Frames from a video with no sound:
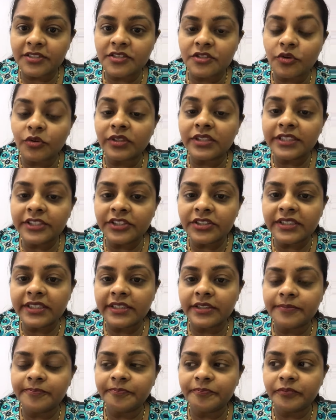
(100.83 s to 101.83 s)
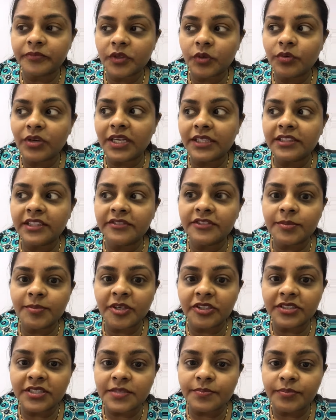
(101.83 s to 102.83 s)
So clearly, what I loved
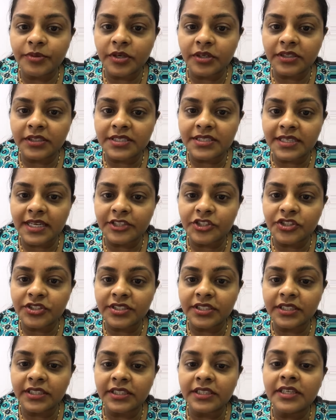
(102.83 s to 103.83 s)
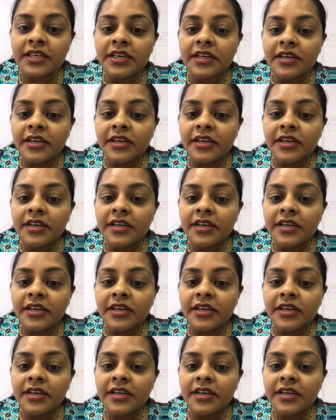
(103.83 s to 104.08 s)
about this book is that she